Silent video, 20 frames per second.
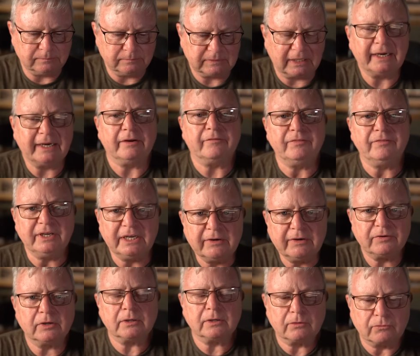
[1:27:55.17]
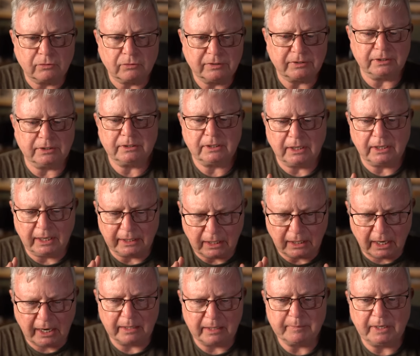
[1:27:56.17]
I have never ridden an
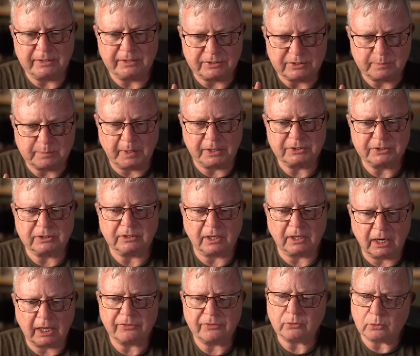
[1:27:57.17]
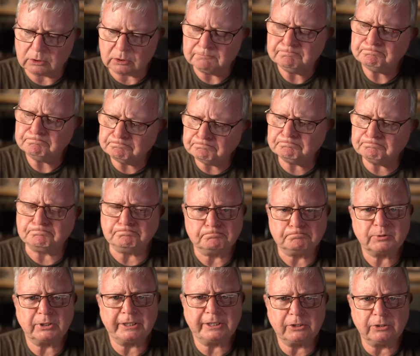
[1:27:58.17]
Ironman suspension that I thought, hmm,
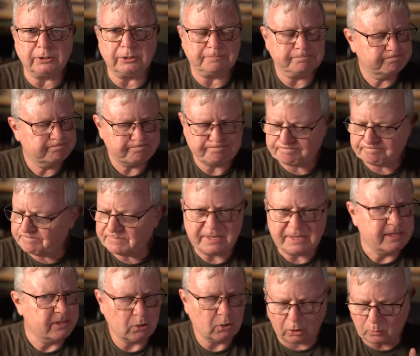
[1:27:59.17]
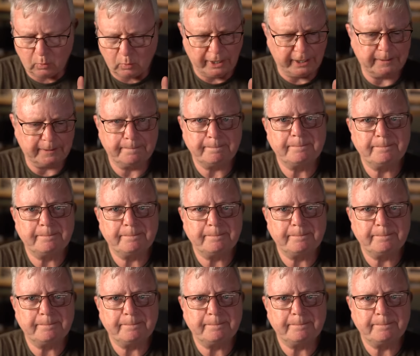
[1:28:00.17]
pretty good. Not one.